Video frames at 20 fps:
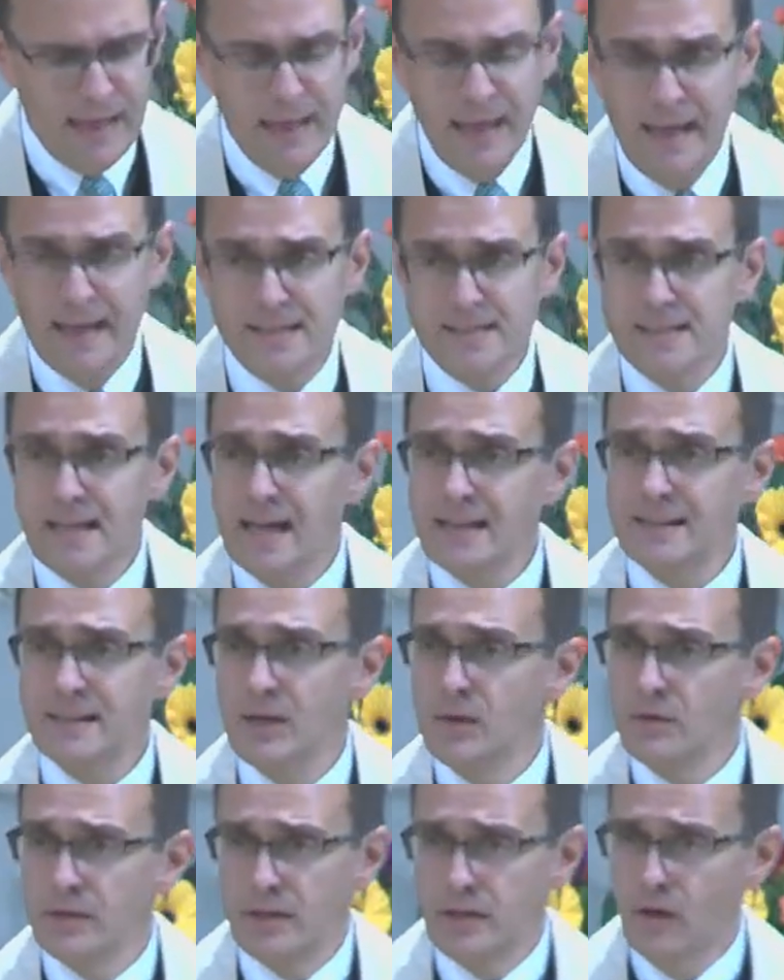It's not the
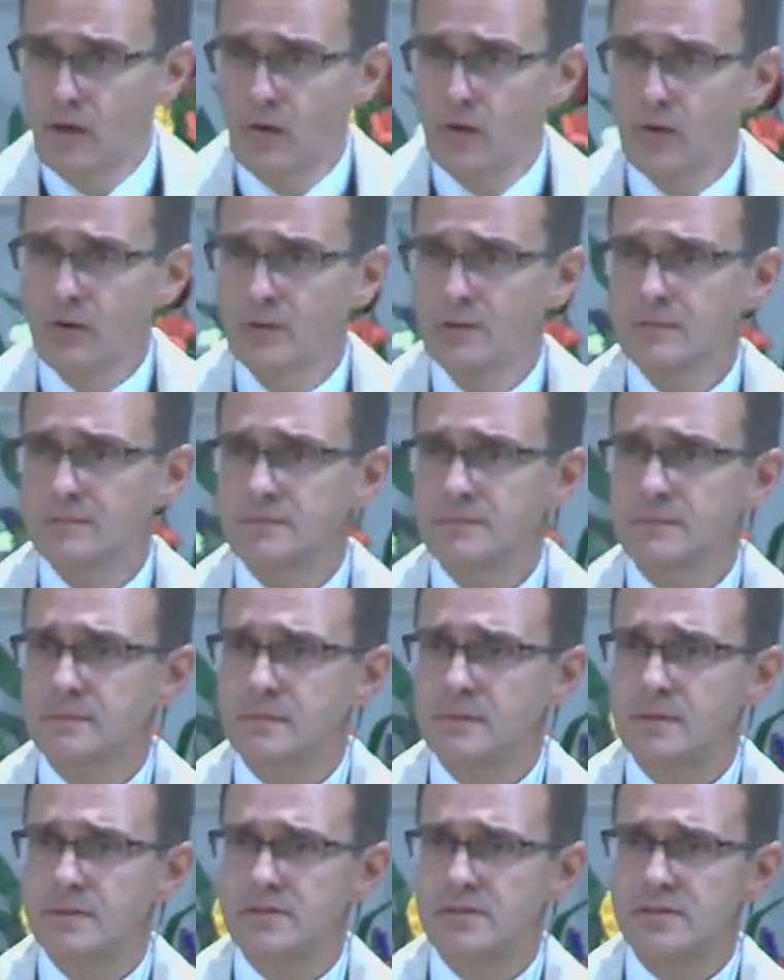only goal.
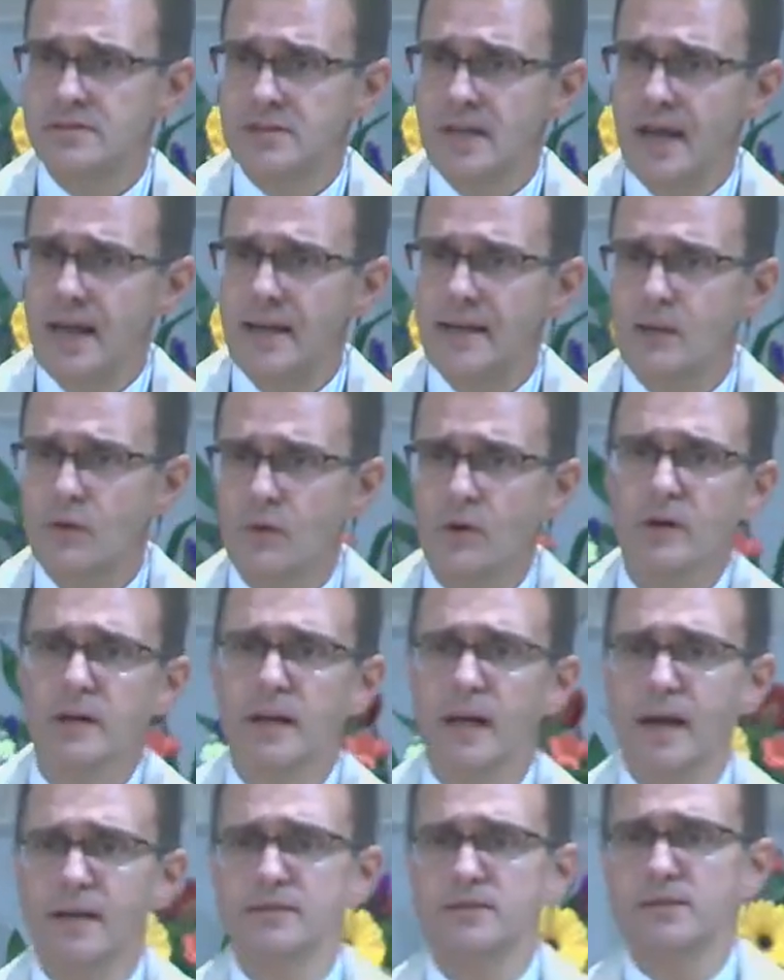Society
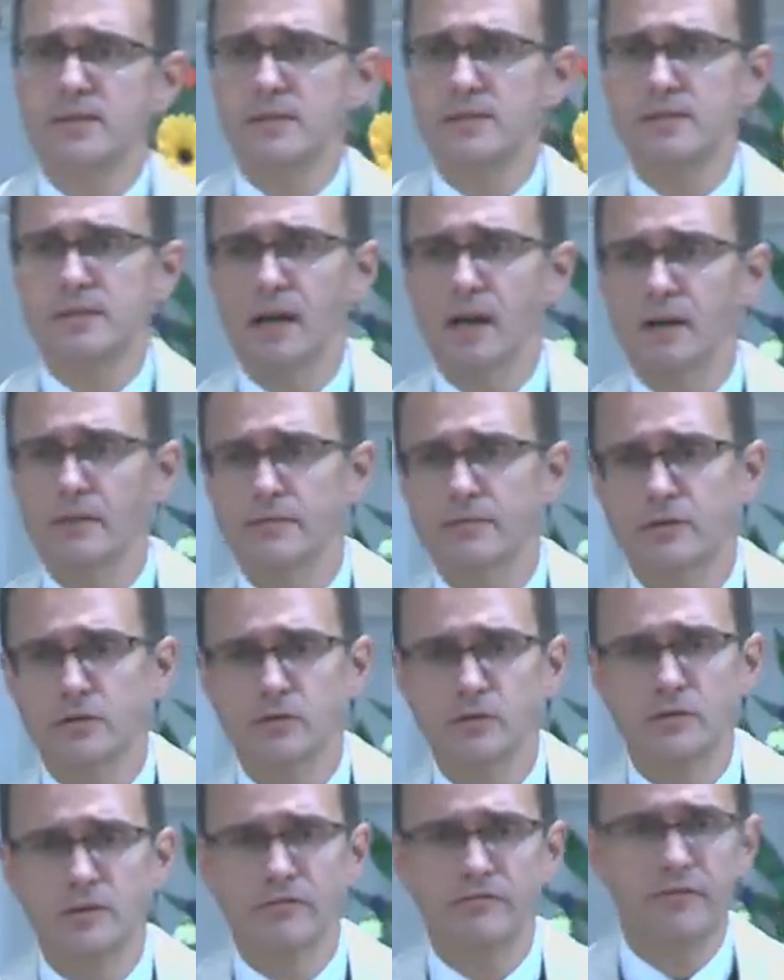organizes itself to
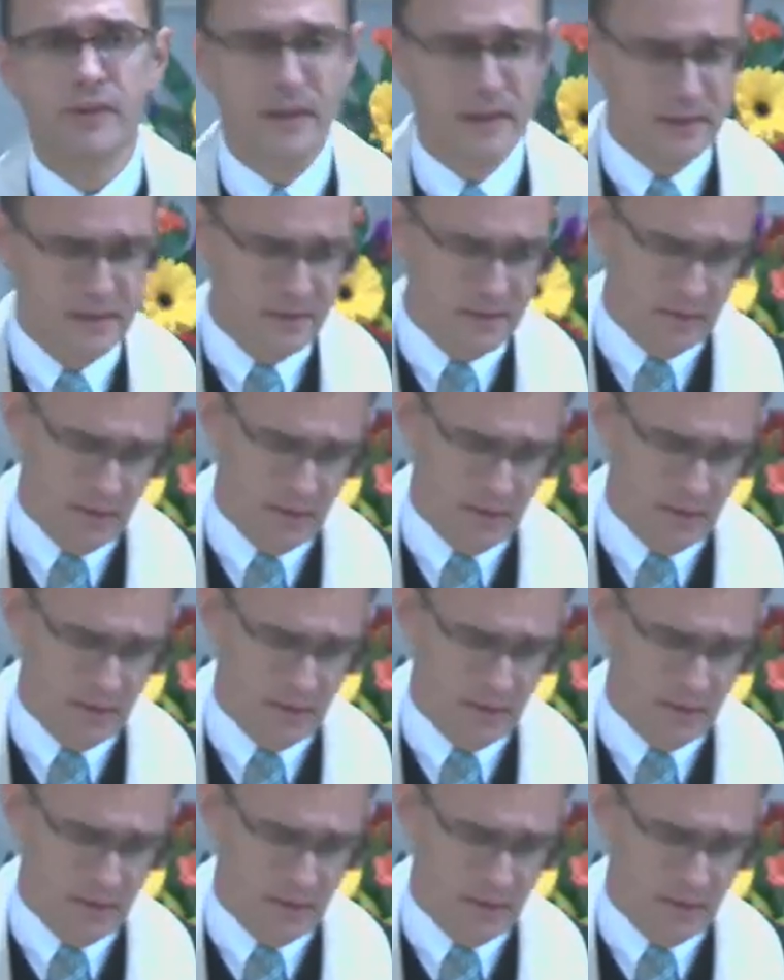defend